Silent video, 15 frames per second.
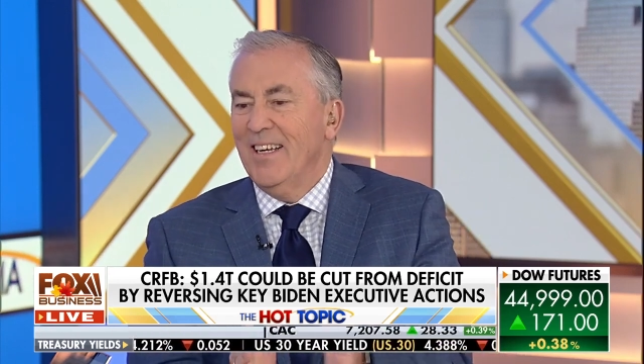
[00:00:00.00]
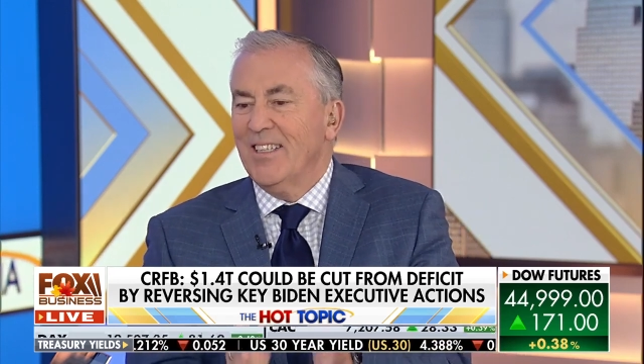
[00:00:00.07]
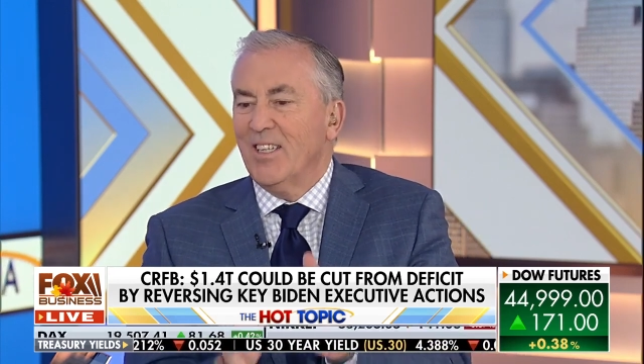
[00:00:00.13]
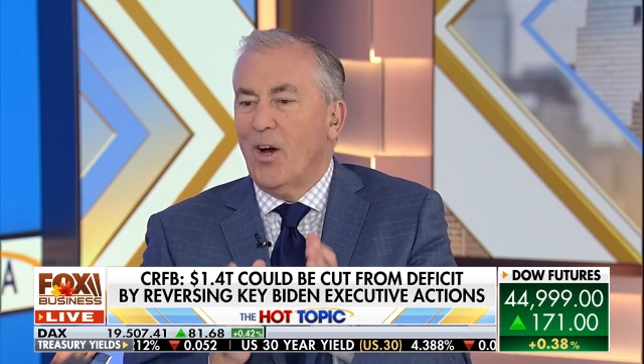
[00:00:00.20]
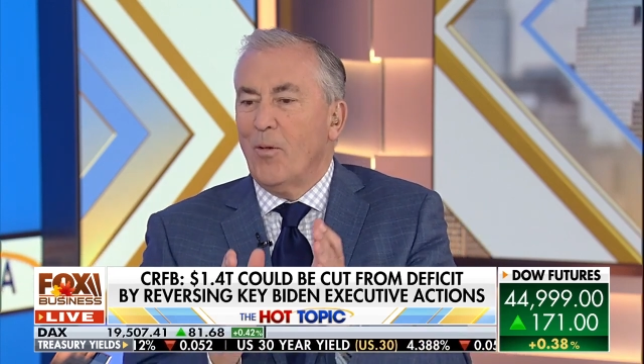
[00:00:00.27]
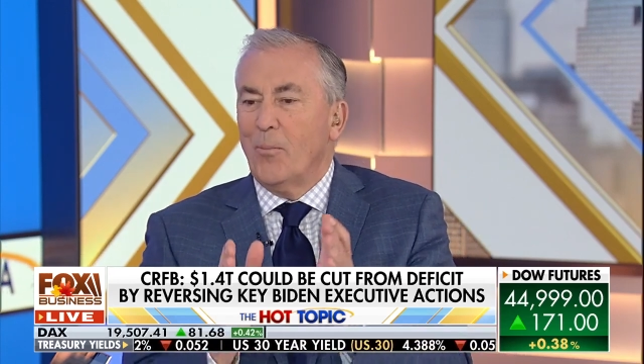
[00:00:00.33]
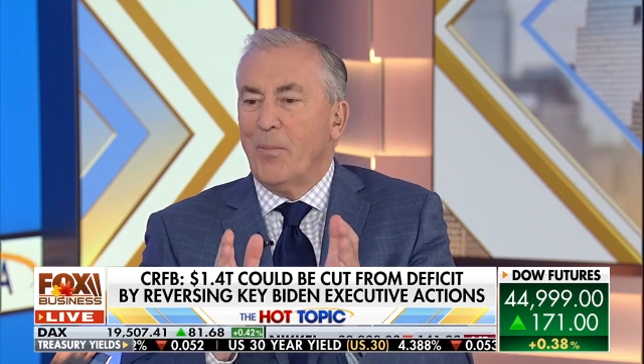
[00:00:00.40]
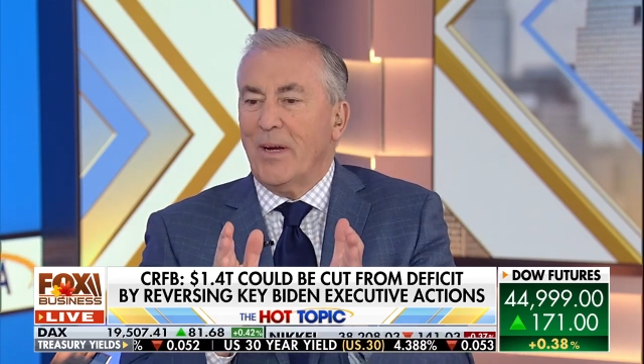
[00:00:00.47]

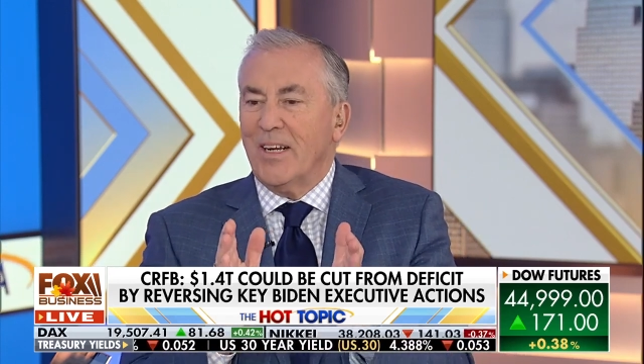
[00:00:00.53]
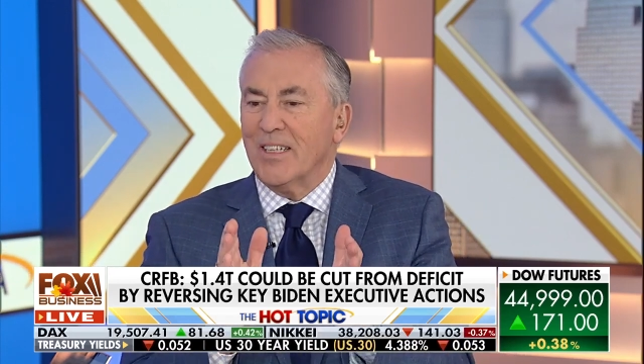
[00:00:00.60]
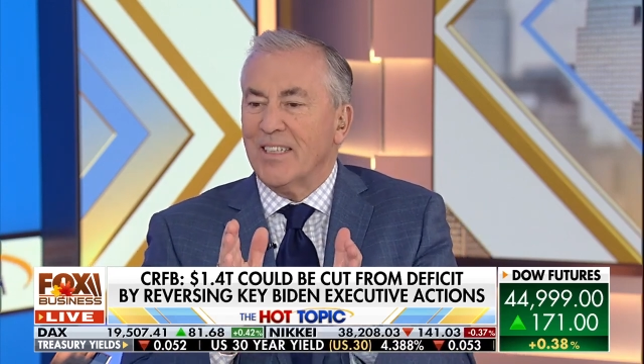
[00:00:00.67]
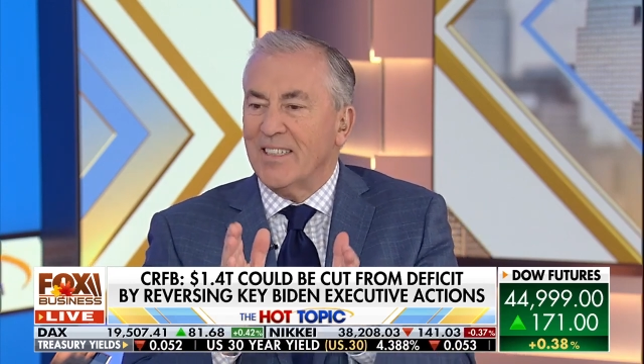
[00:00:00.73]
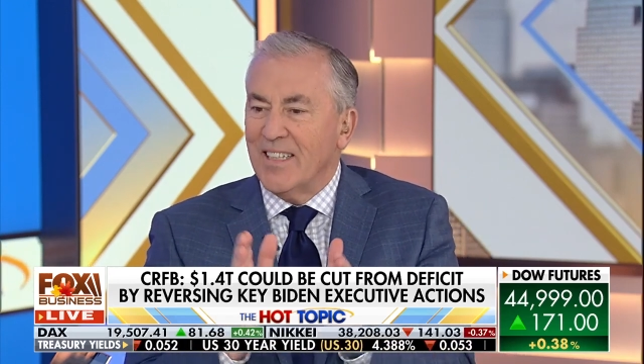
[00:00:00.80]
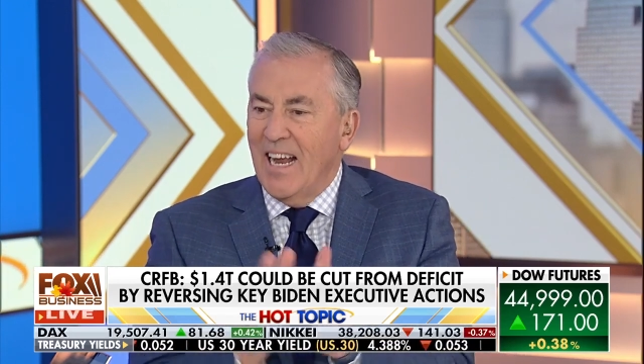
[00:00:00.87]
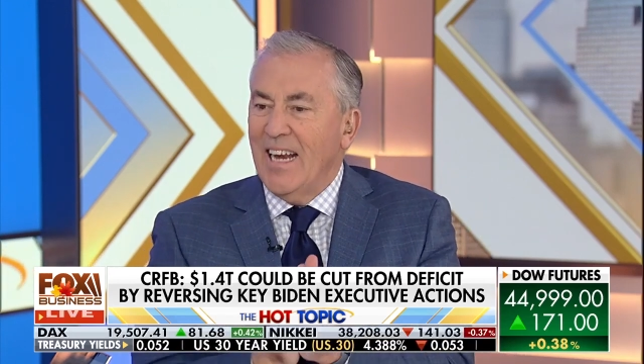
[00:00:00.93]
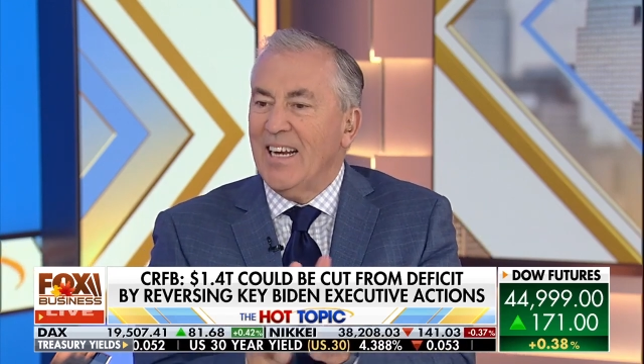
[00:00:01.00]
So because
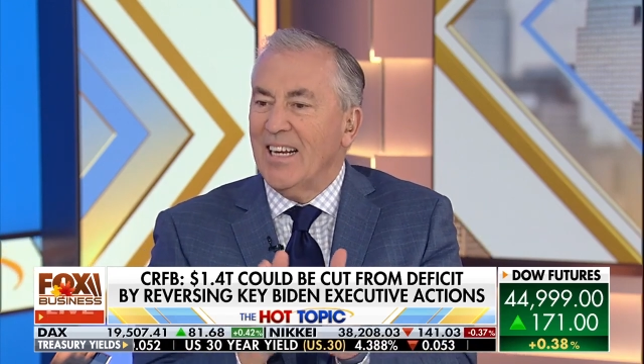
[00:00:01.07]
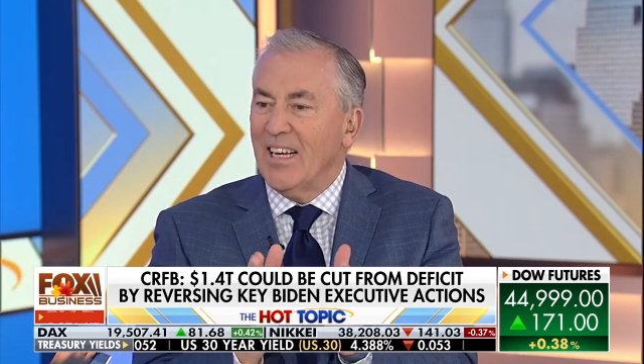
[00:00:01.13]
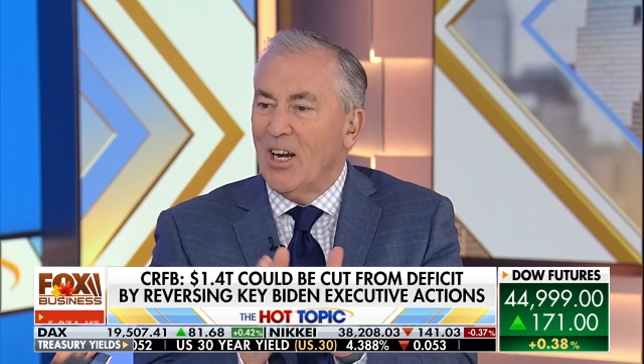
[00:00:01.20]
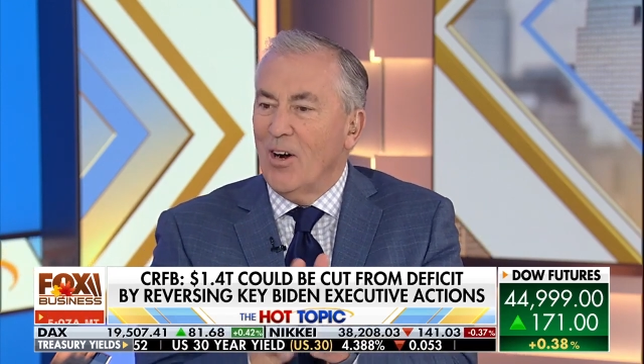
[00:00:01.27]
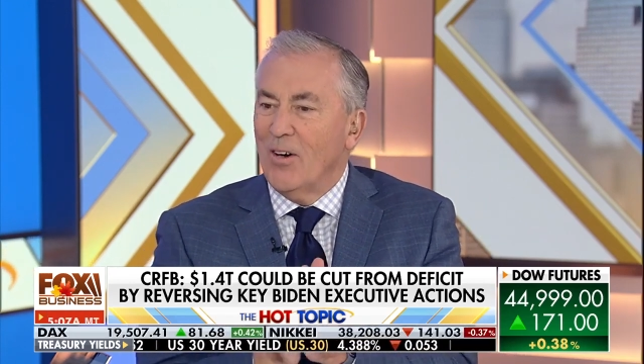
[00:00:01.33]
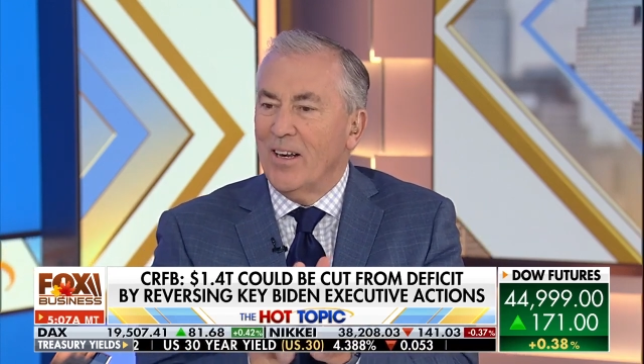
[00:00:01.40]
they can go,